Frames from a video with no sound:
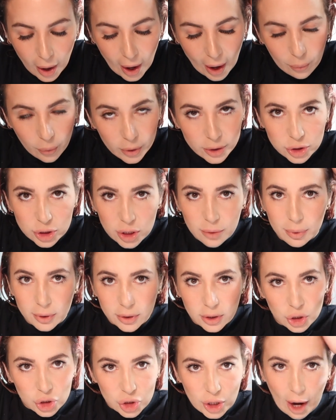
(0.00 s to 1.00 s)
once you put
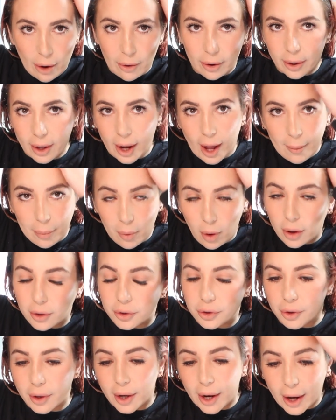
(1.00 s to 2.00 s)
the shower cap on
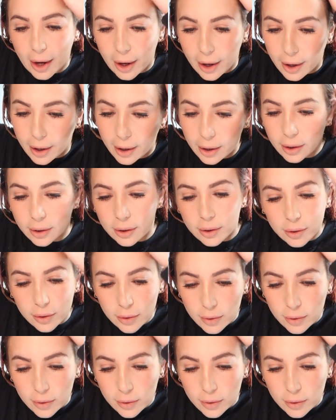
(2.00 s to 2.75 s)
your hair,